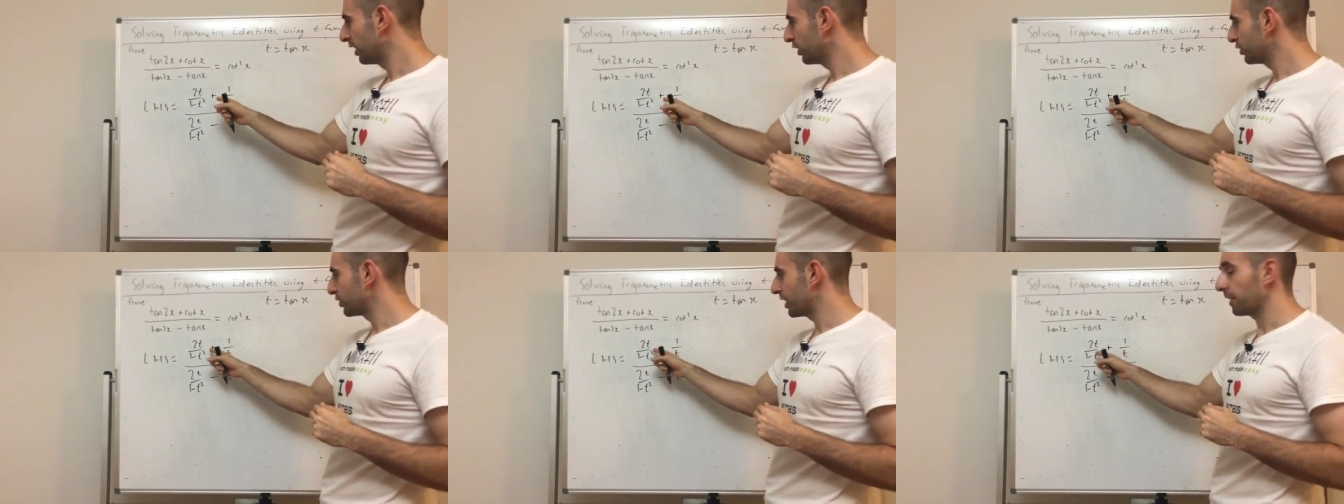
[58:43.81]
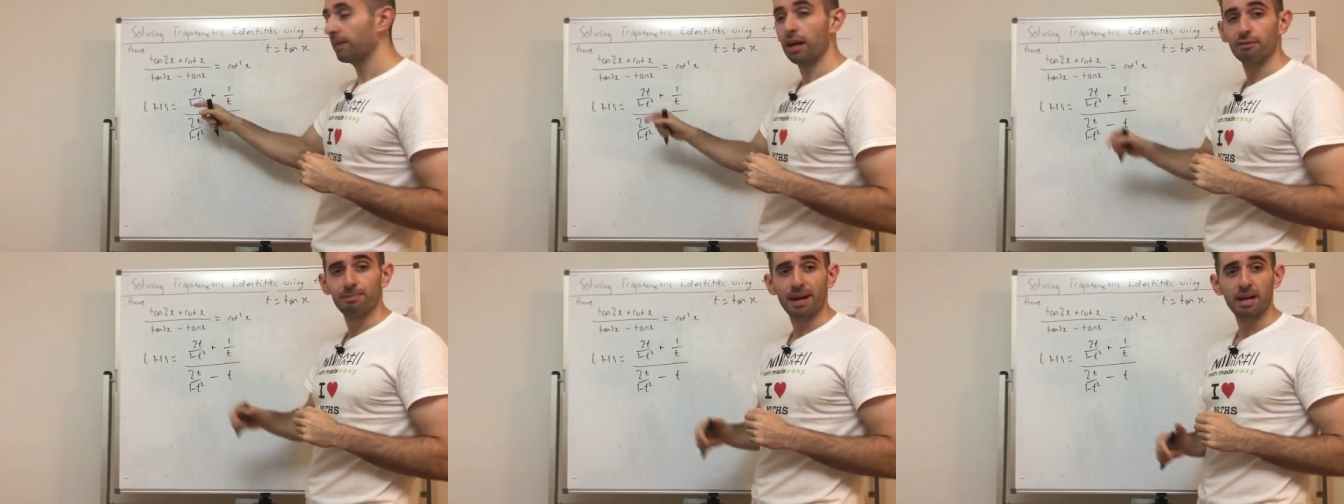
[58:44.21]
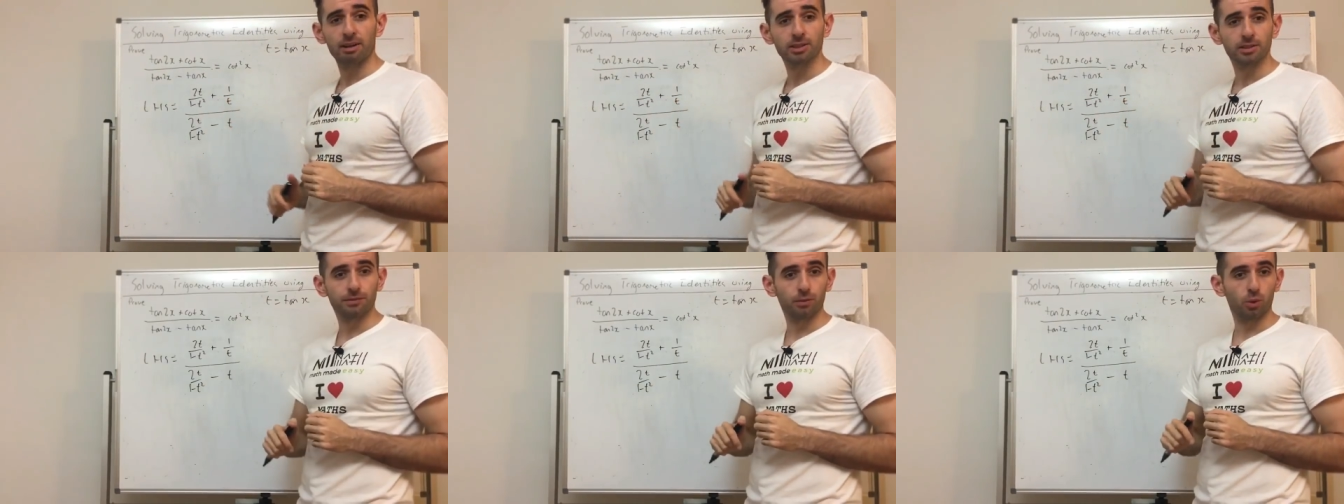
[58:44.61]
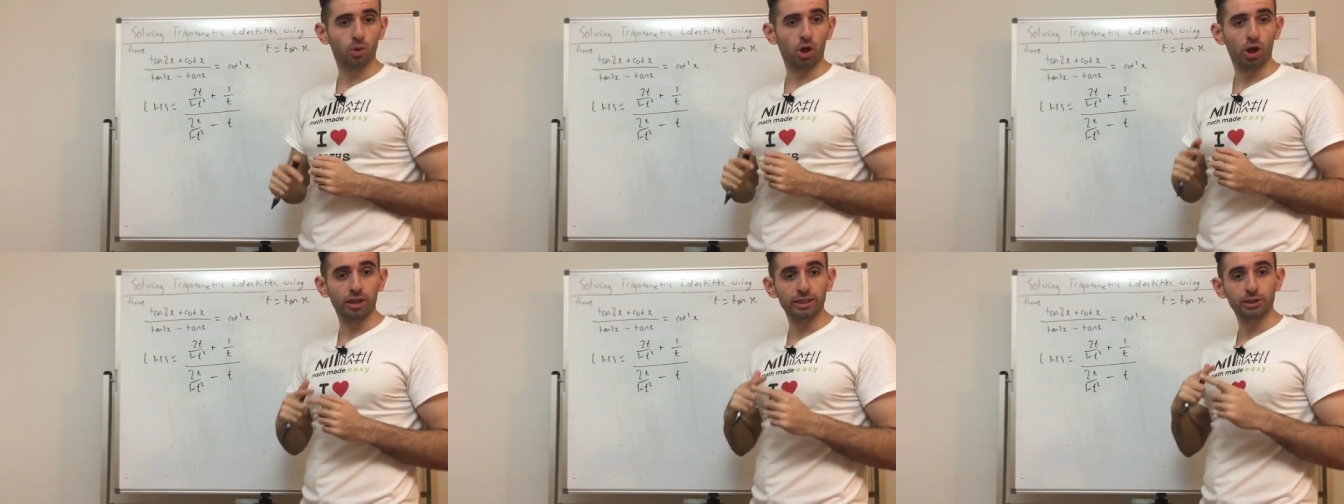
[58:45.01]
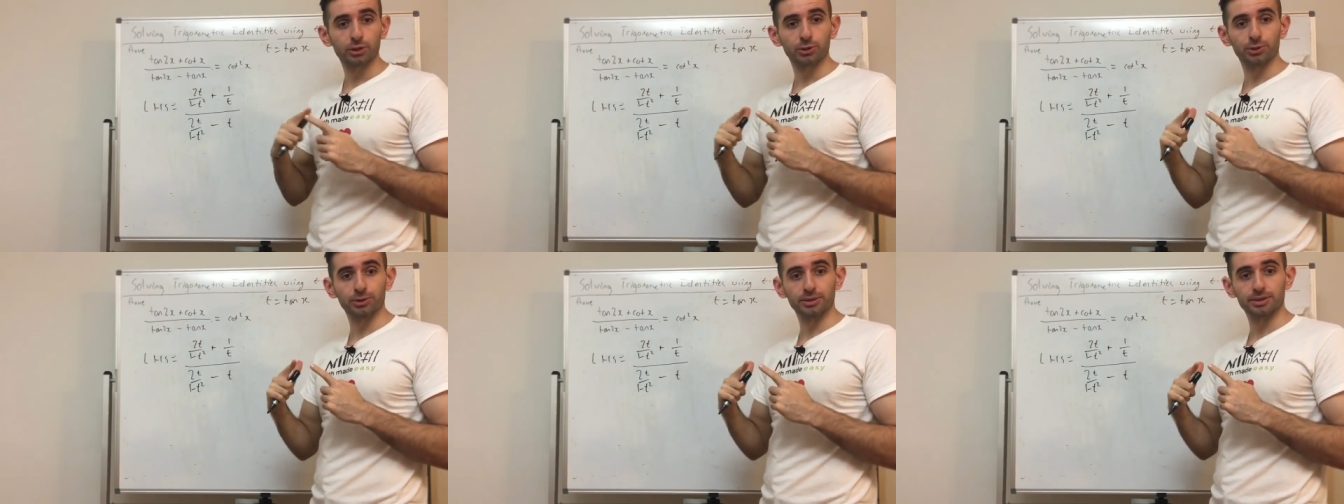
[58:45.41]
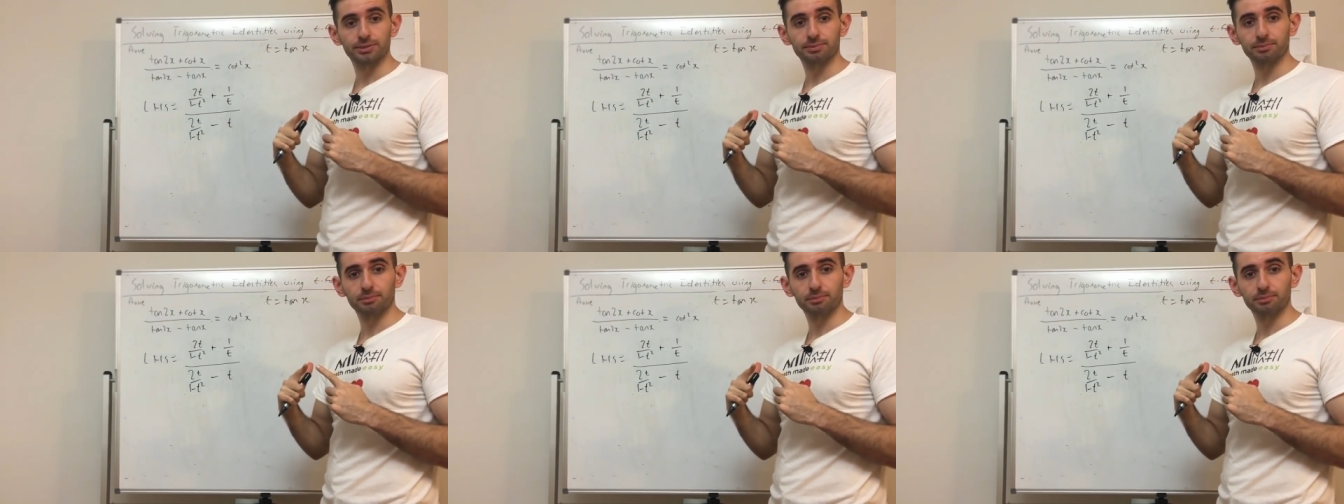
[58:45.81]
You should never have powers of 4, only 2's.